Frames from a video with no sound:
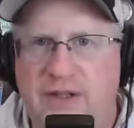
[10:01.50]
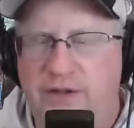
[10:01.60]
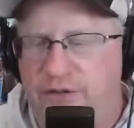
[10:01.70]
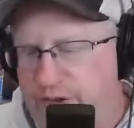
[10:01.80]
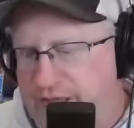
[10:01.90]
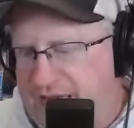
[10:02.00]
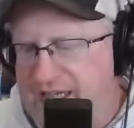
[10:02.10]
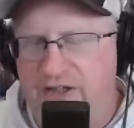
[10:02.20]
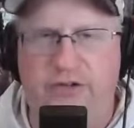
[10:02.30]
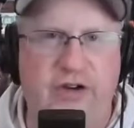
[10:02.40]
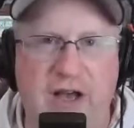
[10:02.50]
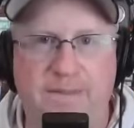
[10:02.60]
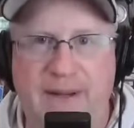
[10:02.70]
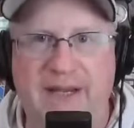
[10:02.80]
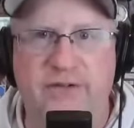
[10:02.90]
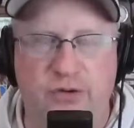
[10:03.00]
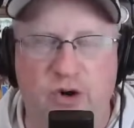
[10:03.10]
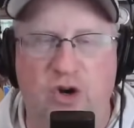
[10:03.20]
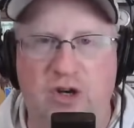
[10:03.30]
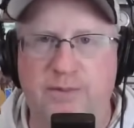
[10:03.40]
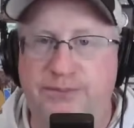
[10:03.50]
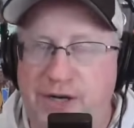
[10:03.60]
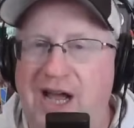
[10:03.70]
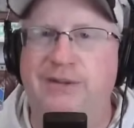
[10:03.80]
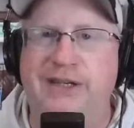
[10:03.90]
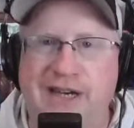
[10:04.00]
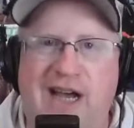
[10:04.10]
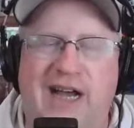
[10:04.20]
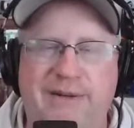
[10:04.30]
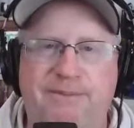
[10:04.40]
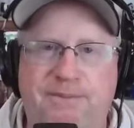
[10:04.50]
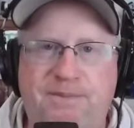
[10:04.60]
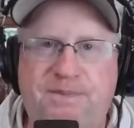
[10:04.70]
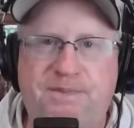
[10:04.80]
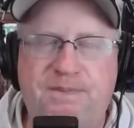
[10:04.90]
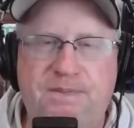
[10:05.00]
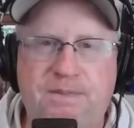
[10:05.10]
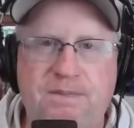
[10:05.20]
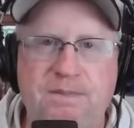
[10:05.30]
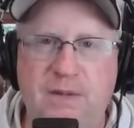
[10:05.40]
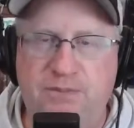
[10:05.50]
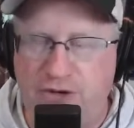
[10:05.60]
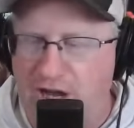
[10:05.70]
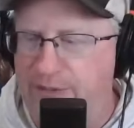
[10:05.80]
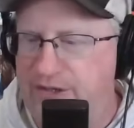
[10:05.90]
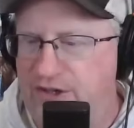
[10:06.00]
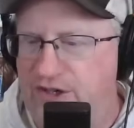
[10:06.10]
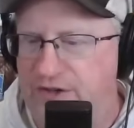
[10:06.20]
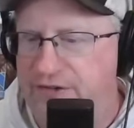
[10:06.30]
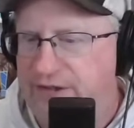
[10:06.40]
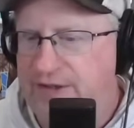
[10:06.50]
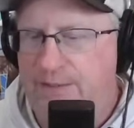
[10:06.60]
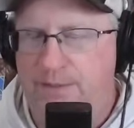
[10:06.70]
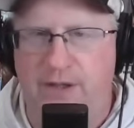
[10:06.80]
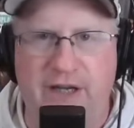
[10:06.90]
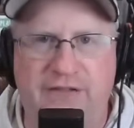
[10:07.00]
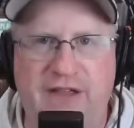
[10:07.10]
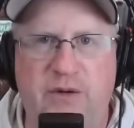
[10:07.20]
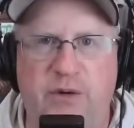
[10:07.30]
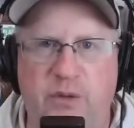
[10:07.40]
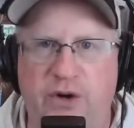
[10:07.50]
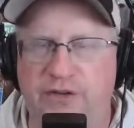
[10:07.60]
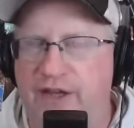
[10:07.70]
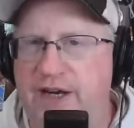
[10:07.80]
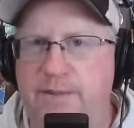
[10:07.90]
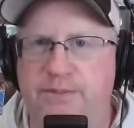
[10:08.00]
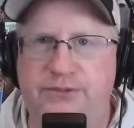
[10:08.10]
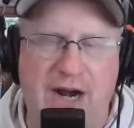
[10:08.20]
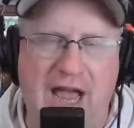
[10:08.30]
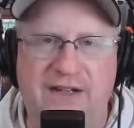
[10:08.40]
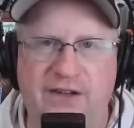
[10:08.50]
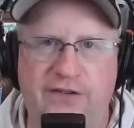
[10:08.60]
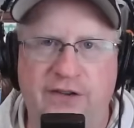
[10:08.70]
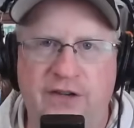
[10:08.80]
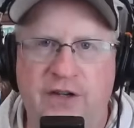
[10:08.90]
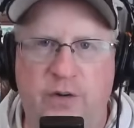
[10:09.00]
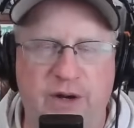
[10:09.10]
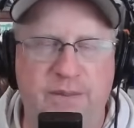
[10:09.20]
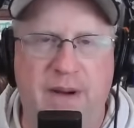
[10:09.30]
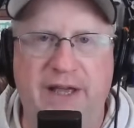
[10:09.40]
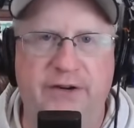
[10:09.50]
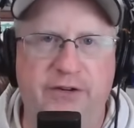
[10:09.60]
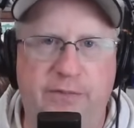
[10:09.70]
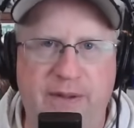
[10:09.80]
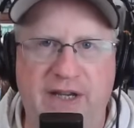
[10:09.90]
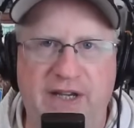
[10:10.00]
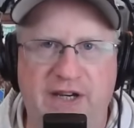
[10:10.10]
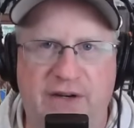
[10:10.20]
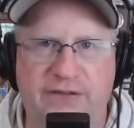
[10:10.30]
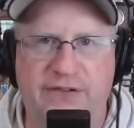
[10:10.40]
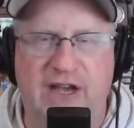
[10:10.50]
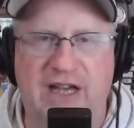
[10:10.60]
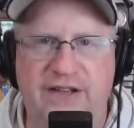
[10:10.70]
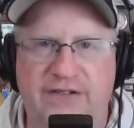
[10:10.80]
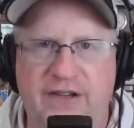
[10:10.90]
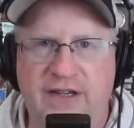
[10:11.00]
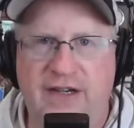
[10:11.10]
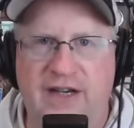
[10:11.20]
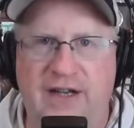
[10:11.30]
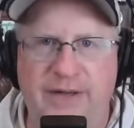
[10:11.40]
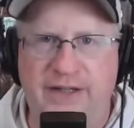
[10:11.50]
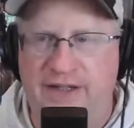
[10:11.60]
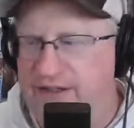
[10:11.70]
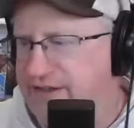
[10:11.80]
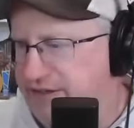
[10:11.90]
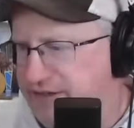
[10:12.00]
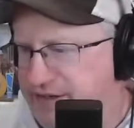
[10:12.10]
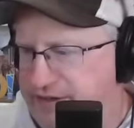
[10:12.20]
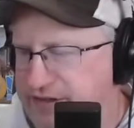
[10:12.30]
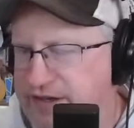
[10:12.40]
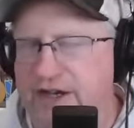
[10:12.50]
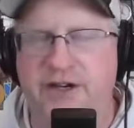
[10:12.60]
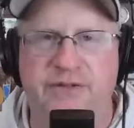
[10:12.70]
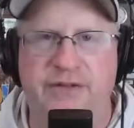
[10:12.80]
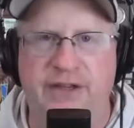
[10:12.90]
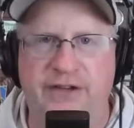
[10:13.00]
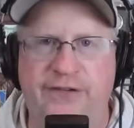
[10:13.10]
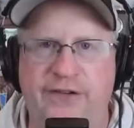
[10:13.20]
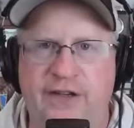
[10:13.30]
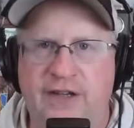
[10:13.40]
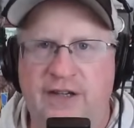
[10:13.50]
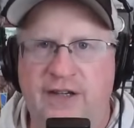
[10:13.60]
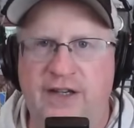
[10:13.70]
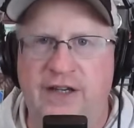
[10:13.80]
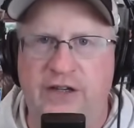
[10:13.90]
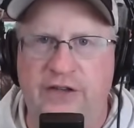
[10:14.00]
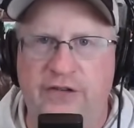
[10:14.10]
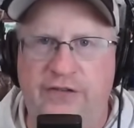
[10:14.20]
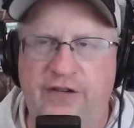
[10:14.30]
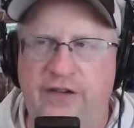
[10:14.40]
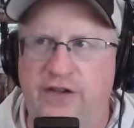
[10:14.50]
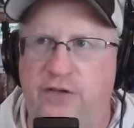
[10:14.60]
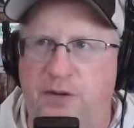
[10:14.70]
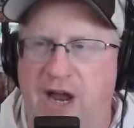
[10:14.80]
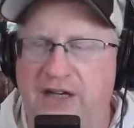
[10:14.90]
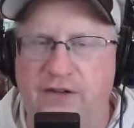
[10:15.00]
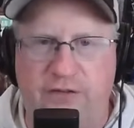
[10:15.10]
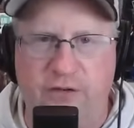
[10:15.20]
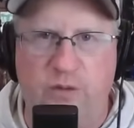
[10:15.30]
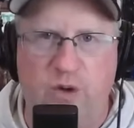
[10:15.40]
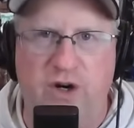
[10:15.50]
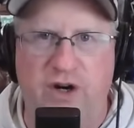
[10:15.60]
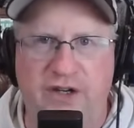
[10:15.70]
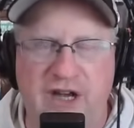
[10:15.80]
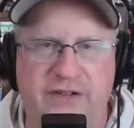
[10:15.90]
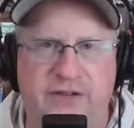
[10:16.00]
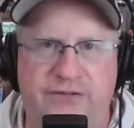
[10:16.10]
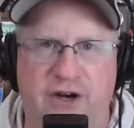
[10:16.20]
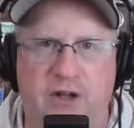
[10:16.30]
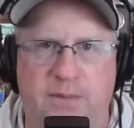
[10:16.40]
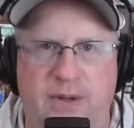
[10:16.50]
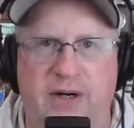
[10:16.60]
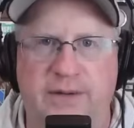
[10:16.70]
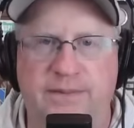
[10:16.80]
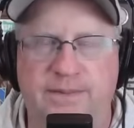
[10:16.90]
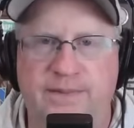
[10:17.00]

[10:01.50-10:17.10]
So again, is Sean Payton wrong? Probably not. He probably called plays that would work. They didn't practice Quinn Meinerz being offsides. I mean, none of this is, it's practice to work, not to fall apart.